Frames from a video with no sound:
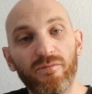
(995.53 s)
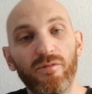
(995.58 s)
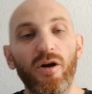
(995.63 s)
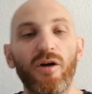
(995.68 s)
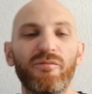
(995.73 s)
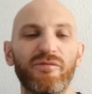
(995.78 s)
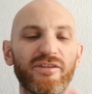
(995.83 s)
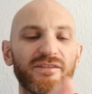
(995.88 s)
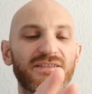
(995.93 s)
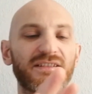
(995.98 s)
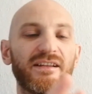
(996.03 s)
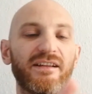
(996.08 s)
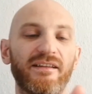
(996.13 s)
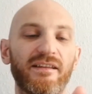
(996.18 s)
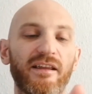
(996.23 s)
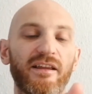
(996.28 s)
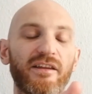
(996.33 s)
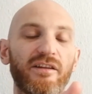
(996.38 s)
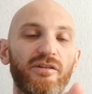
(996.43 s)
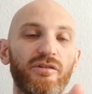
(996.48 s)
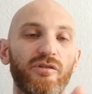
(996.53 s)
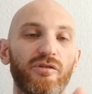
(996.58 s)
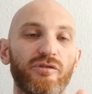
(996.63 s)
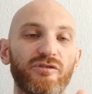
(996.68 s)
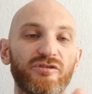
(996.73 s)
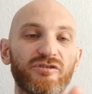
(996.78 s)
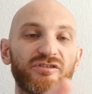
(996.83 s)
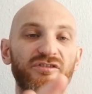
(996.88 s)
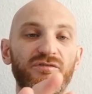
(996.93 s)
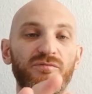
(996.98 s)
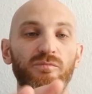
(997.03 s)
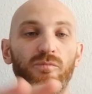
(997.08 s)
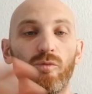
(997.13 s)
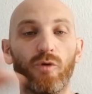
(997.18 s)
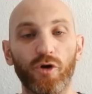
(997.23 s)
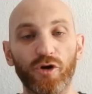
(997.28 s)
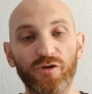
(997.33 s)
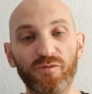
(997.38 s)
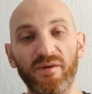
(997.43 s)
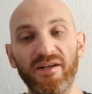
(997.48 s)
Obviously they use
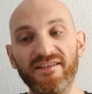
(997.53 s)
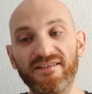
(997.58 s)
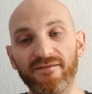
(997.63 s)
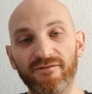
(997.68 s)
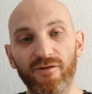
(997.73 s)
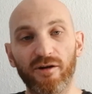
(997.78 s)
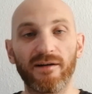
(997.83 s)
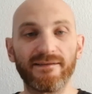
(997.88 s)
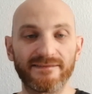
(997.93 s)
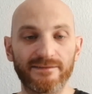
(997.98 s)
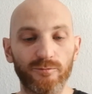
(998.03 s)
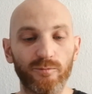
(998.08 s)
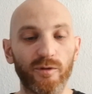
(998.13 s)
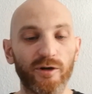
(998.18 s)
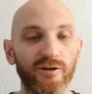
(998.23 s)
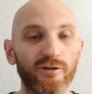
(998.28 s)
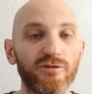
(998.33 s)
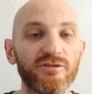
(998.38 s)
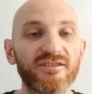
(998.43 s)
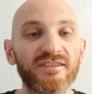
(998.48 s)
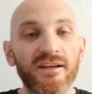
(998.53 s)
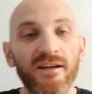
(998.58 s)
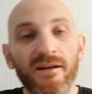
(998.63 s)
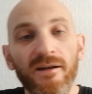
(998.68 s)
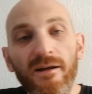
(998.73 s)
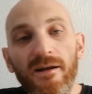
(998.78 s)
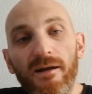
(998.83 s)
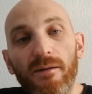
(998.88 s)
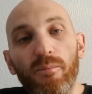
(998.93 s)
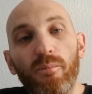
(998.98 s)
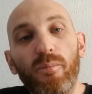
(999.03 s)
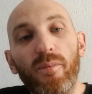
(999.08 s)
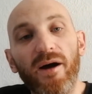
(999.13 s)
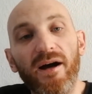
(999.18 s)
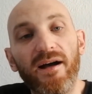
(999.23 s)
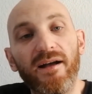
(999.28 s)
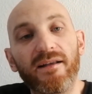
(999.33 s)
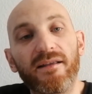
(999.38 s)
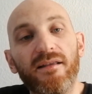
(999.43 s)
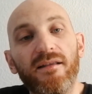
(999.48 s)
more expensive Ganzo models,
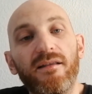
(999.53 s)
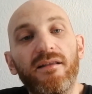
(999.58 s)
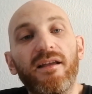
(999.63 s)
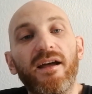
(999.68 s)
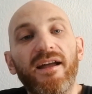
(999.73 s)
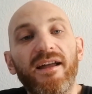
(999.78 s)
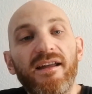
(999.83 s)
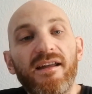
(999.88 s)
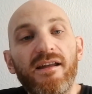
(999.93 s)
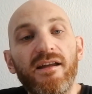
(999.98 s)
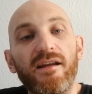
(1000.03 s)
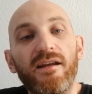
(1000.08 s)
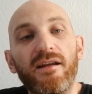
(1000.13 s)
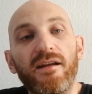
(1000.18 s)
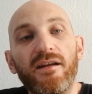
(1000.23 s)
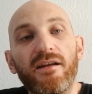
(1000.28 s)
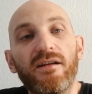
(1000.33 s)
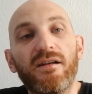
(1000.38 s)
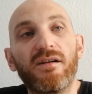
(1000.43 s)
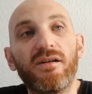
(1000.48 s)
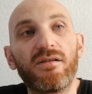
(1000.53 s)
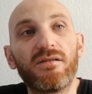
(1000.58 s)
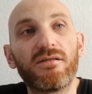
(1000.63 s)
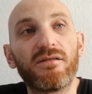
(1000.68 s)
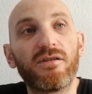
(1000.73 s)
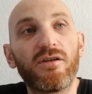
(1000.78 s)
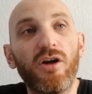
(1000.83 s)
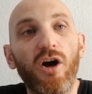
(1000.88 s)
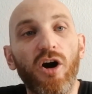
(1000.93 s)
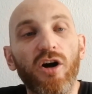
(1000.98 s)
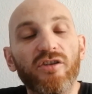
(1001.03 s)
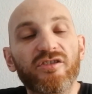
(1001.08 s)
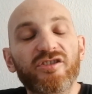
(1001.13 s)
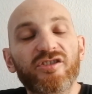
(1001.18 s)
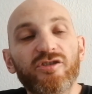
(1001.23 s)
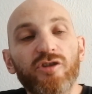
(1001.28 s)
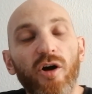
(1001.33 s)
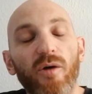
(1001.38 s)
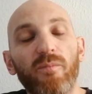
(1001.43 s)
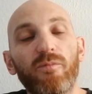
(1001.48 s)
but they can't
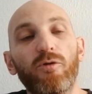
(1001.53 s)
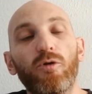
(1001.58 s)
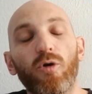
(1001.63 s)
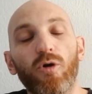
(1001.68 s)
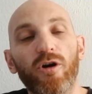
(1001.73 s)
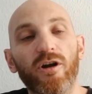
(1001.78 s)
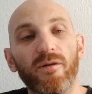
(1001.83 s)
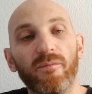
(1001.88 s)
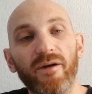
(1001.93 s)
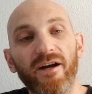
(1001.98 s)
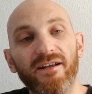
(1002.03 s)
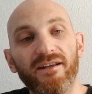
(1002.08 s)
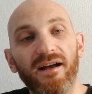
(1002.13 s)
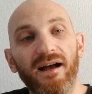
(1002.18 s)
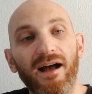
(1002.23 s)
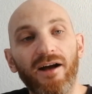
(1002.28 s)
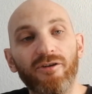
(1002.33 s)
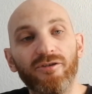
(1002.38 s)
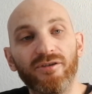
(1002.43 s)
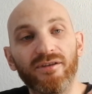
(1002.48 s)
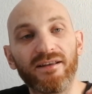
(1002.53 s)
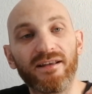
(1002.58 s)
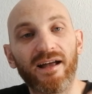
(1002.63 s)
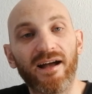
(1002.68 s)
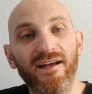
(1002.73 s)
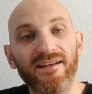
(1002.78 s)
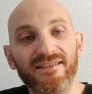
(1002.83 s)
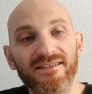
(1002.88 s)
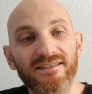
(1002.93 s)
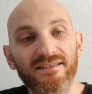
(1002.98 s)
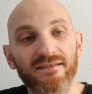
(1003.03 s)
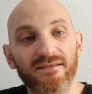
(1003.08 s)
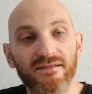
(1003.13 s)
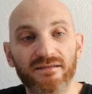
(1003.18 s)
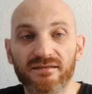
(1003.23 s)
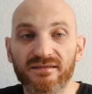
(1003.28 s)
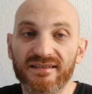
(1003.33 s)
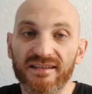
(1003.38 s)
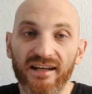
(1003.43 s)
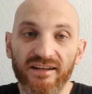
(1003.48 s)
stop talking about how nice
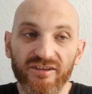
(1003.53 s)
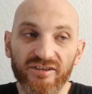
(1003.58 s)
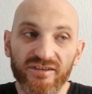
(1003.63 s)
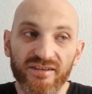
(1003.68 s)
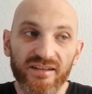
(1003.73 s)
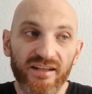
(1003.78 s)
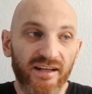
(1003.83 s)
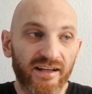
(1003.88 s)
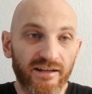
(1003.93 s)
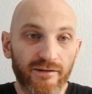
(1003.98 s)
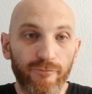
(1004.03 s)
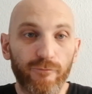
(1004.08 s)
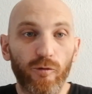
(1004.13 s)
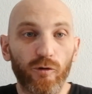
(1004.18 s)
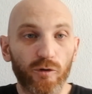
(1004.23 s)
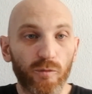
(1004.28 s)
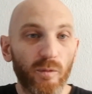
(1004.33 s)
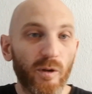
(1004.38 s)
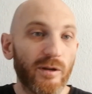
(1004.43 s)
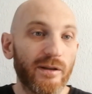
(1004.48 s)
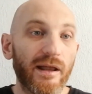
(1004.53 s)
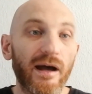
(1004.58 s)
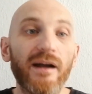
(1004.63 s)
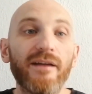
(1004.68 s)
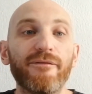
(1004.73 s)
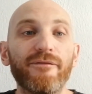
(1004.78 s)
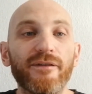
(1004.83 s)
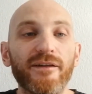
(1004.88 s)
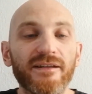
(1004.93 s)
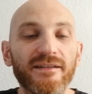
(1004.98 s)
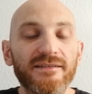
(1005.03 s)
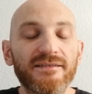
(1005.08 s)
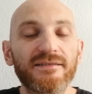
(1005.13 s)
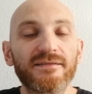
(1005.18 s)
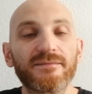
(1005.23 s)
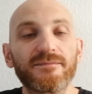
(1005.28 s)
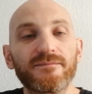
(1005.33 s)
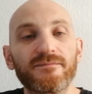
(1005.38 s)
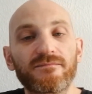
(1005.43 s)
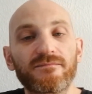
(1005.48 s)
such an affordable knife is.